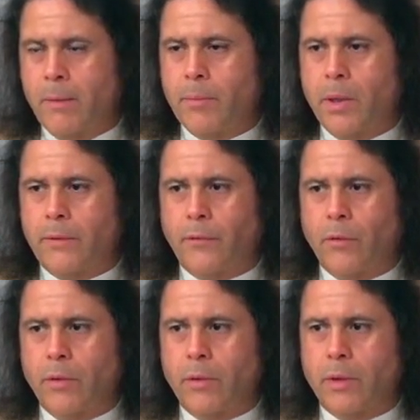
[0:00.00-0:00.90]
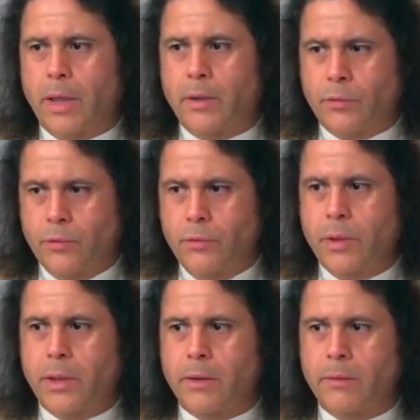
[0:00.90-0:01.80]
But for a
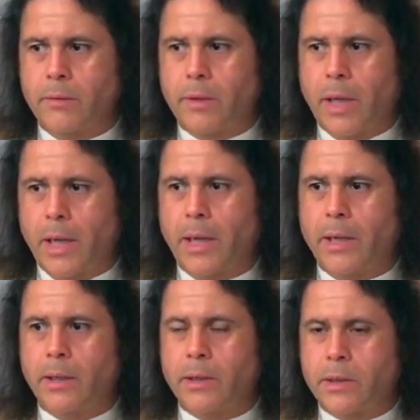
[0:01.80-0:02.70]
truly high